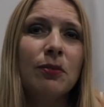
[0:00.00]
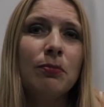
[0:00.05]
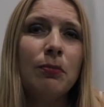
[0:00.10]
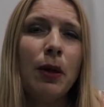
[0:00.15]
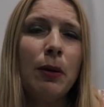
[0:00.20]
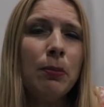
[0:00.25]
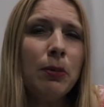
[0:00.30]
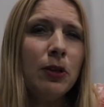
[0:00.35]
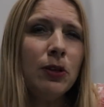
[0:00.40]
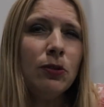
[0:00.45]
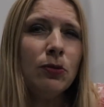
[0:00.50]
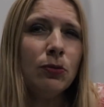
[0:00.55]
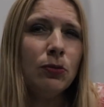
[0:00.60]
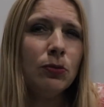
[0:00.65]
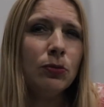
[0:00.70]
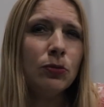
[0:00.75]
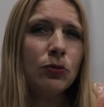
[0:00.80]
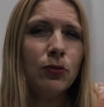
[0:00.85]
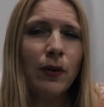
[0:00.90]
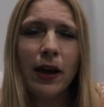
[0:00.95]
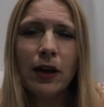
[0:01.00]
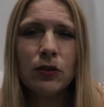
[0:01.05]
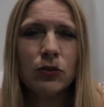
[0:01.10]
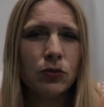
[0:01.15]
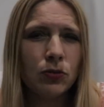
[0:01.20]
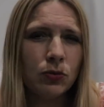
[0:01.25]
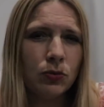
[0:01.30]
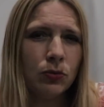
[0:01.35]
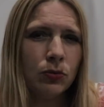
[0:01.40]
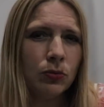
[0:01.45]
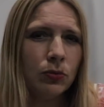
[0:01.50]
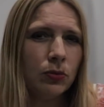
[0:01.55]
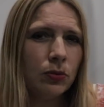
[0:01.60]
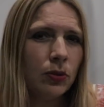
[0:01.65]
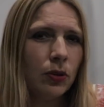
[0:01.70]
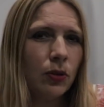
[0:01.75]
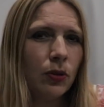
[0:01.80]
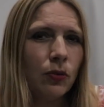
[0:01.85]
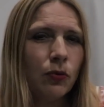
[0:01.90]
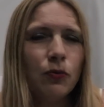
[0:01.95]
Maybe you tried to
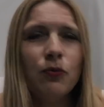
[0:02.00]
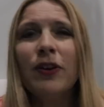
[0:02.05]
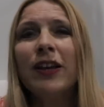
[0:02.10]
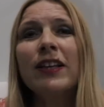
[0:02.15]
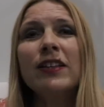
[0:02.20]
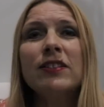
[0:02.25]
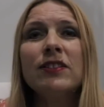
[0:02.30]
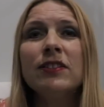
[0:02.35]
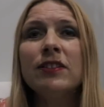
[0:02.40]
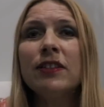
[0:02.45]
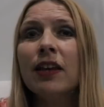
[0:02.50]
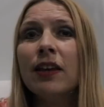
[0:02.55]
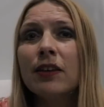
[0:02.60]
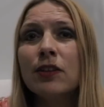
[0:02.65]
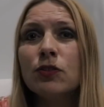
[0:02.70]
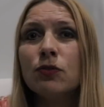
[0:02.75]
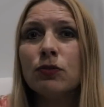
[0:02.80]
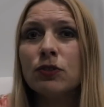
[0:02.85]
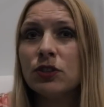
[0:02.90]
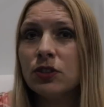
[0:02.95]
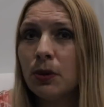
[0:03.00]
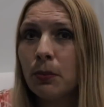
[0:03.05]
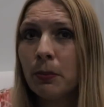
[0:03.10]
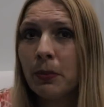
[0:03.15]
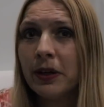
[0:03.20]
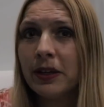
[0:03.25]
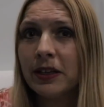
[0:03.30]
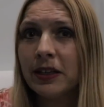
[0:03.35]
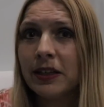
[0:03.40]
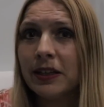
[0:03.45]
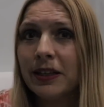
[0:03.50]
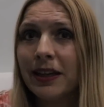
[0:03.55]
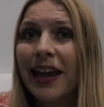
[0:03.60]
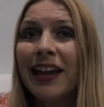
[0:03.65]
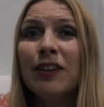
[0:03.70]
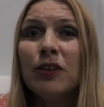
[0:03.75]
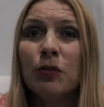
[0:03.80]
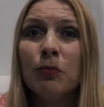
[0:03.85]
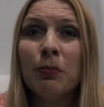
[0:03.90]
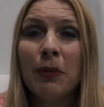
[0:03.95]
fix things for somebody
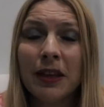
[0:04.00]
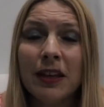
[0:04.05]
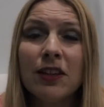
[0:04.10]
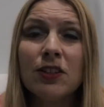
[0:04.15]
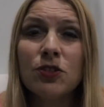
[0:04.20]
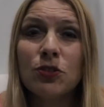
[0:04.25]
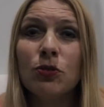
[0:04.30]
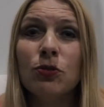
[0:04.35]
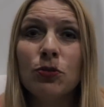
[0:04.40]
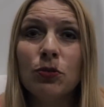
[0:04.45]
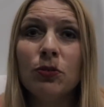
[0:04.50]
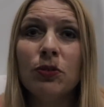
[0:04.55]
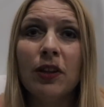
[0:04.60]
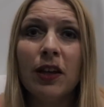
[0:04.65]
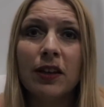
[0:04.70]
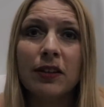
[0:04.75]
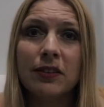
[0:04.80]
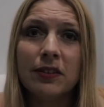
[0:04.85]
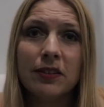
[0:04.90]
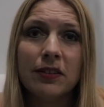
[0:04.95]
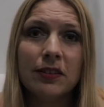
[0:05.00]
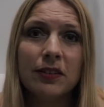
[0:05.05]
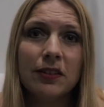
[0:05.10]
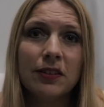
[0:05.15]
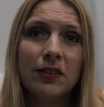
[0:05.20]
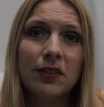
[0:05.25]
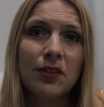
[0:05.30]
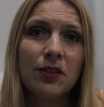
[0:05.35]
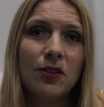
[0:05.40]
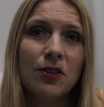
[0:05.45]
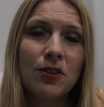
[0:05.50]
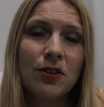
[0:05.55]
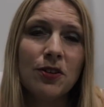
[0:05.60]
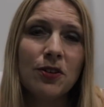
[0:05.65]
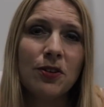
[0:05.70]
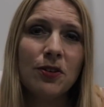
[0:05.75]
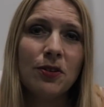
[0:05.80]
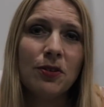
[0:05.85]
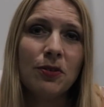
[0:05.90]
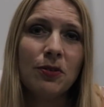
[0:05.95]
and you managed to do that.
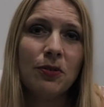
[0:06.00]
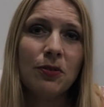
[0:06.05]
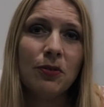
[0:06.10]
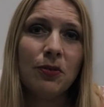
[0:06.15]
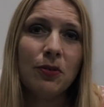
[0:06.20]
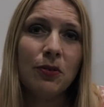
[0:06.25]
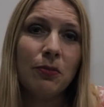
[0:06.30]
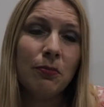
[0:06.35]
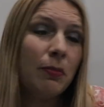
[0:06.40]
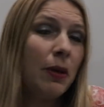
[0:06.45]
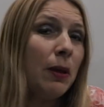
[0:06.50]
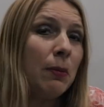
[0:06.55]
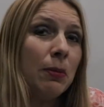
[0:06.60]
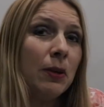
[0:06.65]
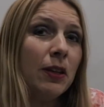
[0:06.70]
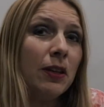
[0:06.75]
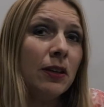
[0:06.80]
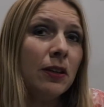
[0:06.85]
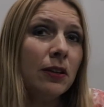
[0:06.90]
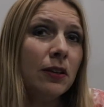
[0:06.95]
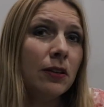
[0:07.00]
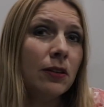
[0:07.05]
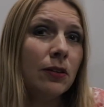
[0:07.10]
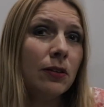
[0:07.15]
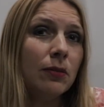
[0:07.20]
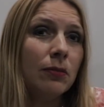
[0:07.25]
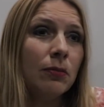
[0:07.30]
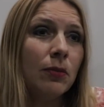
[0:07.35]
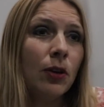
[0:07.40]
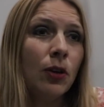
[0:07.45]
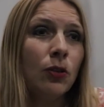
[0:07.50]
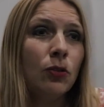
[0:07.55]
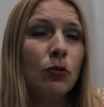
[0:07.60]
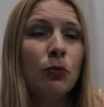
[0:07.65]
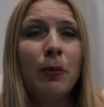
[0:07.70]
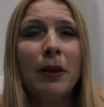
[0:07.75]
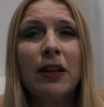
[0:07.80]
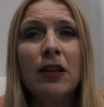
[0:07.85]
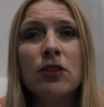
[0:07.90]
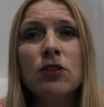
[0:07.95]
Or maybe you
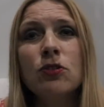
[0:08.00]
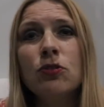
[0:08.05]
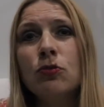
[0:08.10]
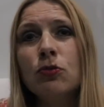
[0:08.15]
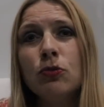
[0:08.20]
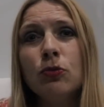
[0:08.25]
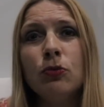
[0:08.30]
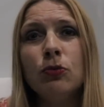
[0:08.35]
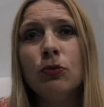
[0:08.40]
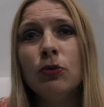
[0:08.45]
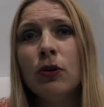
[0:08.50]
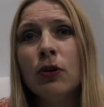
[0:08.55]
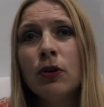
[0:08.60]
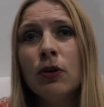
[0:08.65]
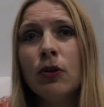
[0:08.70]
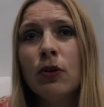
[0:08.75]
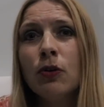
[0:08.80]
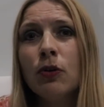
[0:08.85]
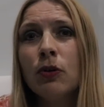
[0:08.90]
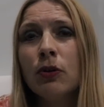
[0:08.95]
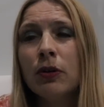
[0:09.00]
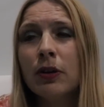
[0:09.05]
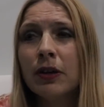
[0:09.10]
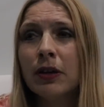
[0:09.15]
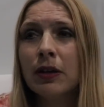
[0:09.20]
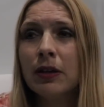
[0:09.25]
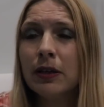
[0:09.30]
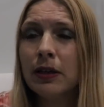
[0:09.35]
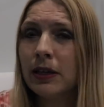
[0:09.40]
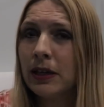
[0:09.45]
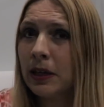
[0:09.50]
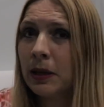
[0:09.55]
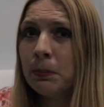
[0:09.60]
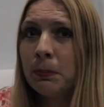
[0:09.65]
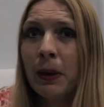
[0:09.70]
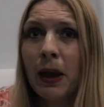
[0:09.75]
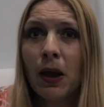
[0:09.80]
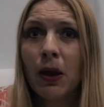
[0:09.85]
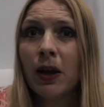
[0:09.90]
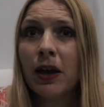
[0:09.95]
managed to
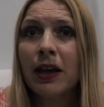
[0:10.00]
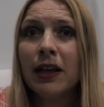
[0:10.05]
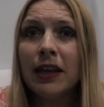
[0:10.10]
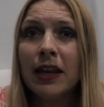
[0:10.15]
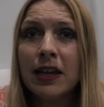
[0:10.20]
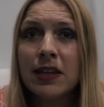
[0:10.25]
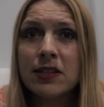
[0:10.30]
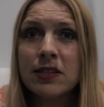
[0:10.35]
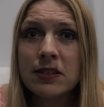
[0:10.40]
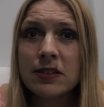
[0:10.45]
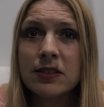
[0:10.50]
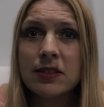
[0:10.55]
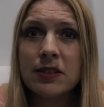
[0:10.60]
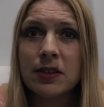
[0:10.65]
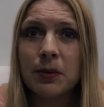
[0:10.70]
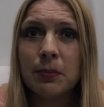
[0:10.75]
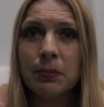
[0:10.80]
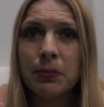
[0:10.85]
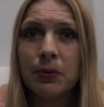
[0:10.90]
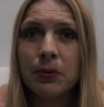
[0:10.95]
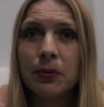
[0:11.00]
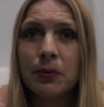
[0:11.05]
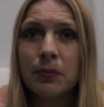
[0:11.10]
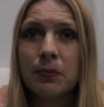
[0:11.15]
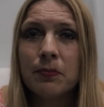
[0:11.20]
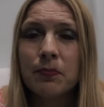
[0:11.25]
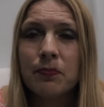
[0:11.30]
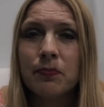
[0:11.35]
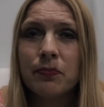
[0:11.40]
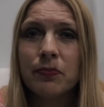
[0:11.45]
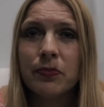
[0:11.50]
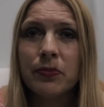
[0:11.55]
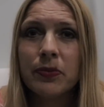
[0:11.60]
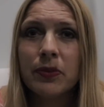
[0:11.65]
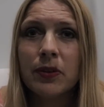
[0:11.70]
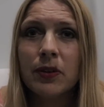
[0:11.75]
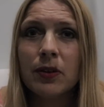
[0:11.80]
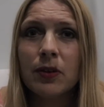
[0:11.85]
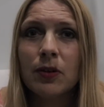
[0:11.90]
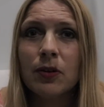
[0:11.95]
repair a relationship.
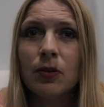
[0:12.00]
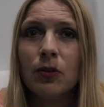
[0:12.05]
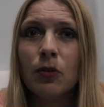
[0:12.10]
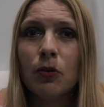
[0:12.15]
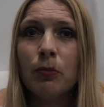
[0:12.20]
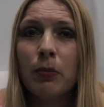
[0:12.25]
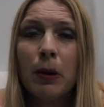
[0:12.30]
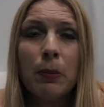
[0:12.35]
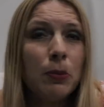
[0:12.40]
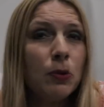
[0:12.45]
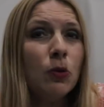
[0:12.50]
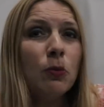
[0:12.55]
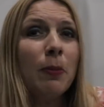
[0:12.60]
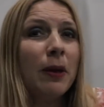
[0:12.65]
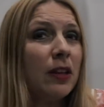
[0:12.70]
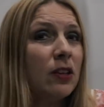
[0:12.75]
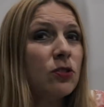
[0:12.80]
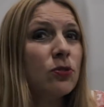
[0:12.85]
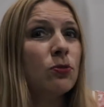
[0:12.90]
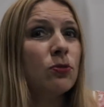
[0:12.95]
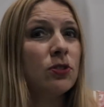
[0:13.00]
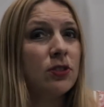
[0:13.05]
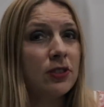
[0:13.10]
Or maybe you managed to